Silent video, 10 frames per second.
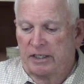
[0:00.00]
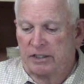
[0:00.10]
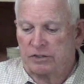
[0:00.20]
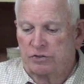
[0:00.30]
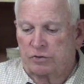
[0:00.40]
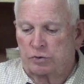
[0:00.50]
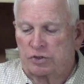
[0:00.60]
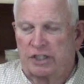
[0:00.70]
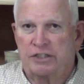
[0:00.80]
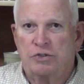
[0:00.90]
So
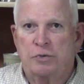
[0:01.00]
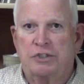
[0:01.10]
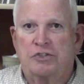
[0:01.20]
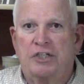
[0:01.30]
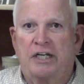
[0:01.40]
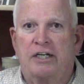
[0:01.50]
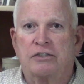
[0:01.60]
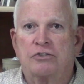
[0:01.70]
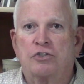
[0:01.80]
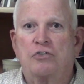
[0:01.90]
Joshua sent
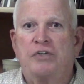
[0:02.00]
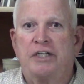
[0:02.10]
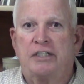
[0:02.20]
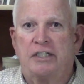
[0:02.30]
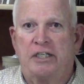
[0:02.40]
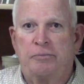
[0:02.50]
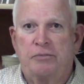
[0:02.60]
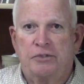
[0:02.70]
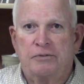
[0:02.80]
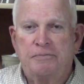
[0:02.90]
out survey teams,